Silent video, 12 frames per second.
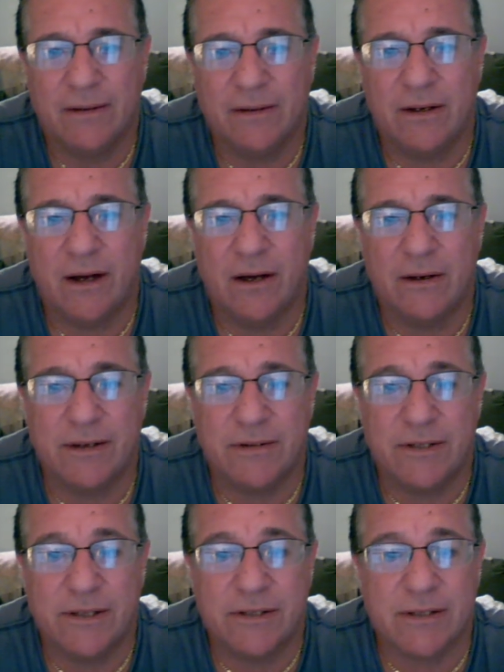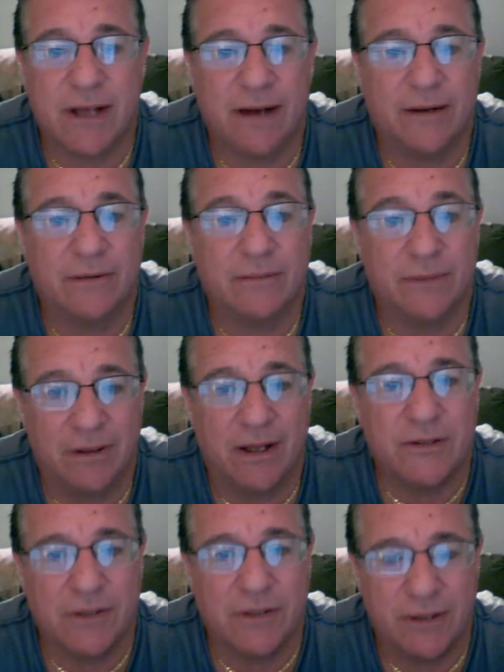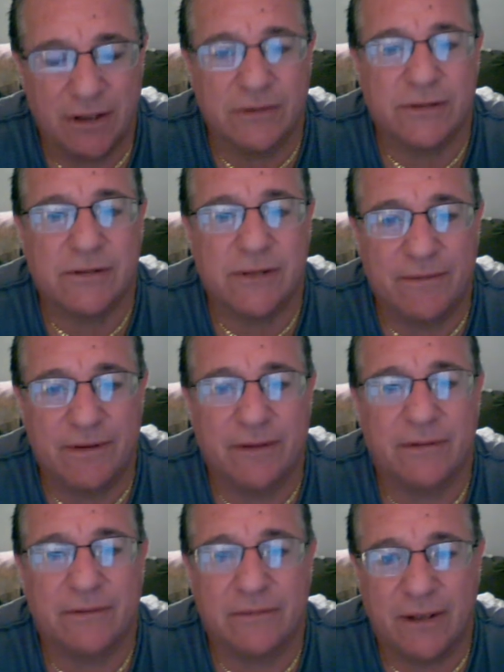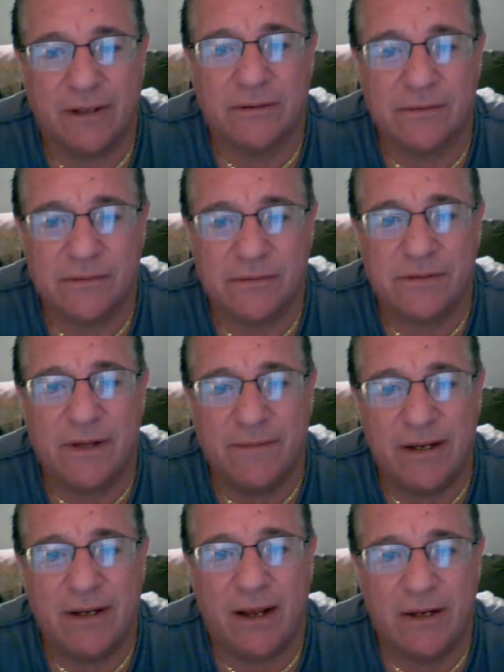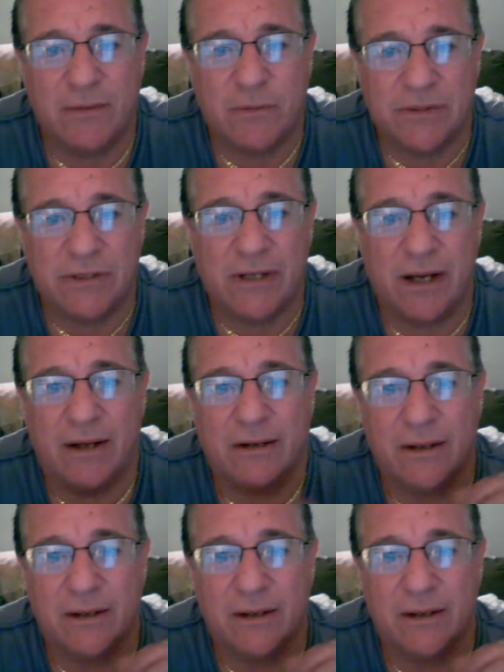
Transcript: and you just got to realize you're going to go 70, 80%,